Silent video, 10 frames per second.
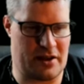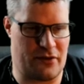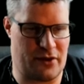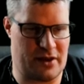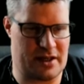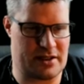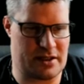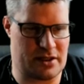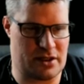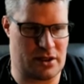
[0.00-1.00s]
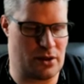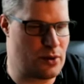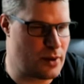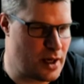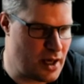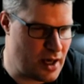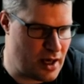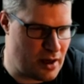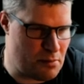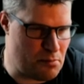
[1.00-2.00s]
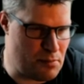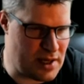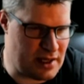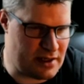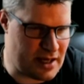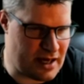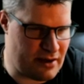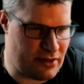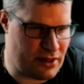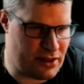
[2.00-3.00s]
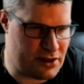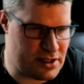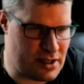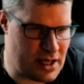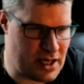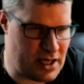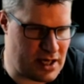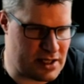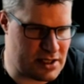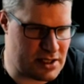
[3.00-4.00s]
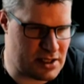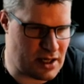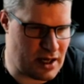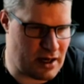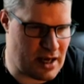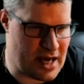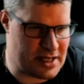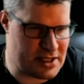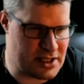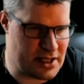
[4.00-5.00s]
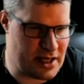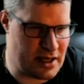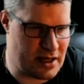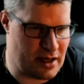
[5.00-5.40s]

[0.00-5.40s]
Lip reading: for this to build. I think it's actually